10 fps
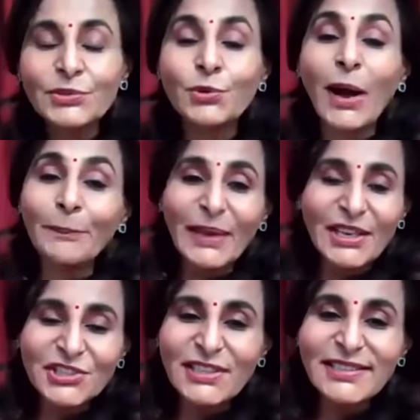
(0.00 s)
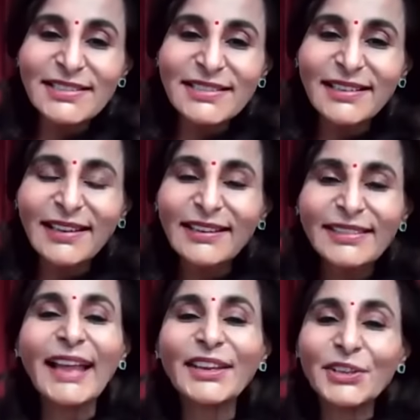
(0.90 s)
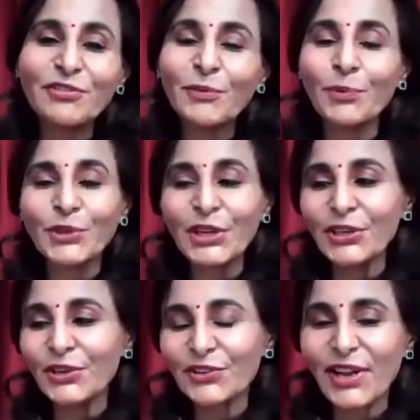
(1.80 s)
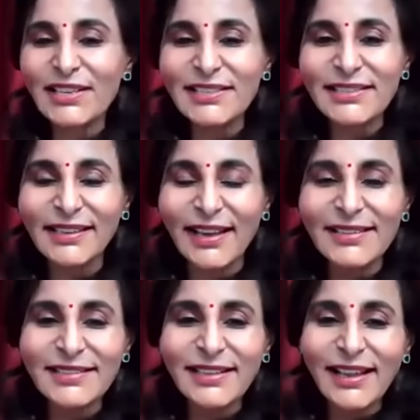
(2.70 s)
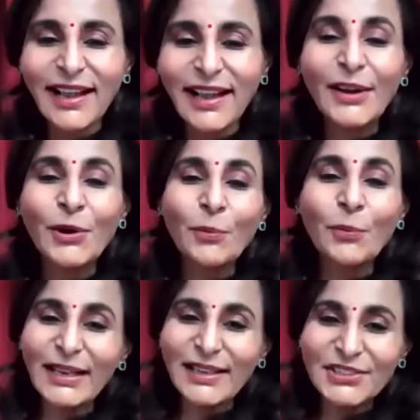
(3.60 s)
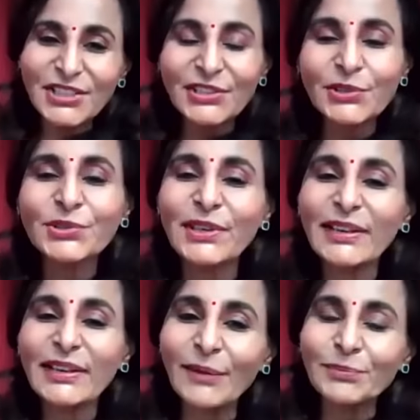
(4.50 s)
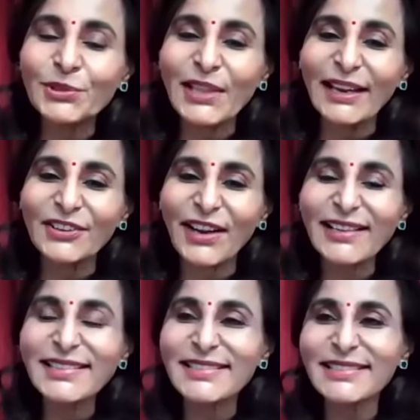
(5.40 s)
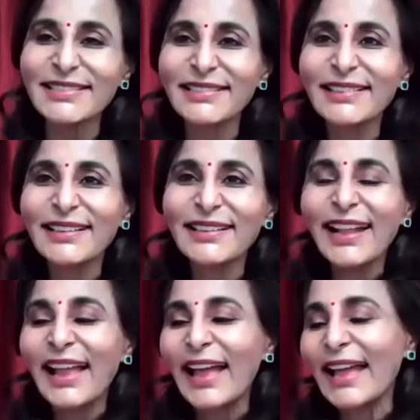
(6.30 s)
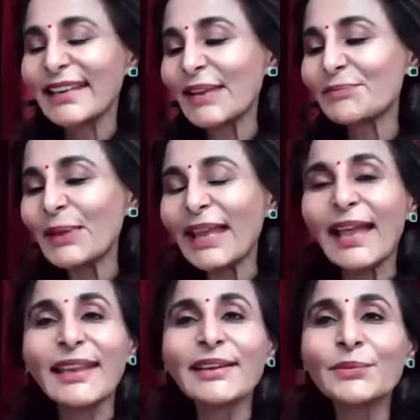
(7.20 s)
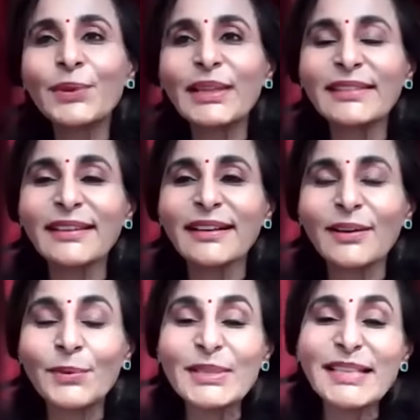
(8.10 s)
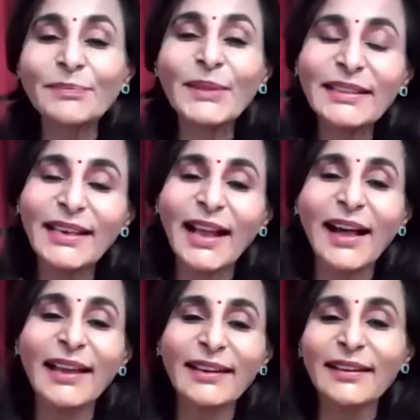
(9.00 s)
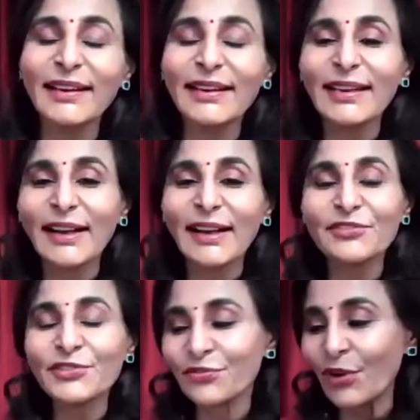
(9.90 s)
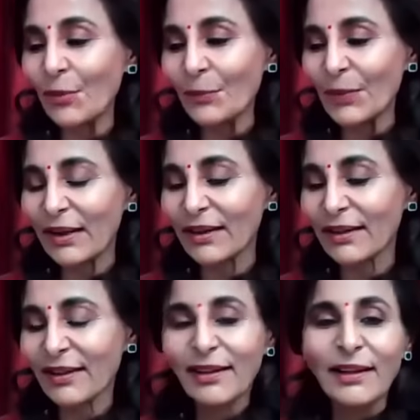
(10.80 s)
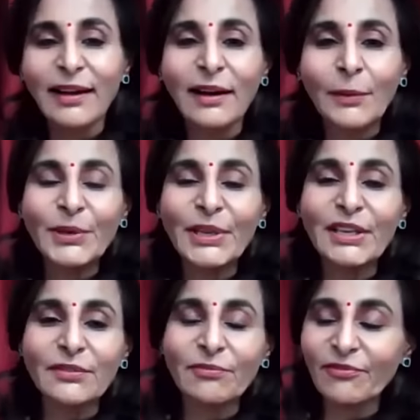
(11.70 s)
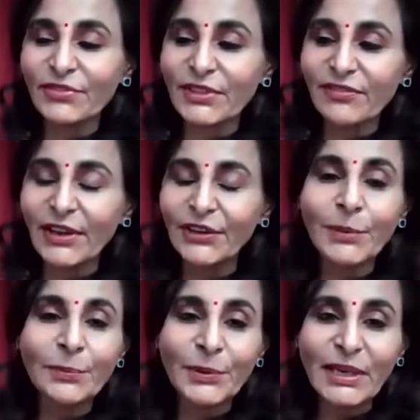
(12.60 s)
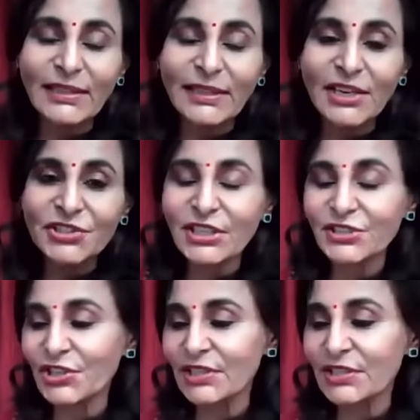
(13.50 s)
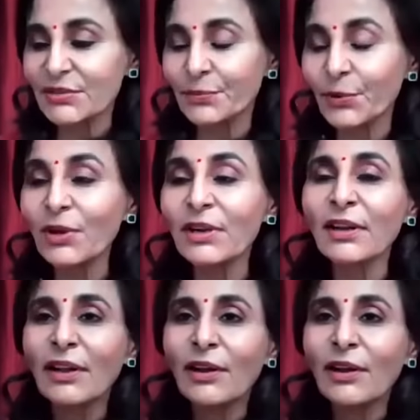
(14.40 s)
To our patients, thank you for putting your trust in us. I hope we continue to live up to that trust. And let me end with something that I really loved from the Venerable Priyadarshini ji's book,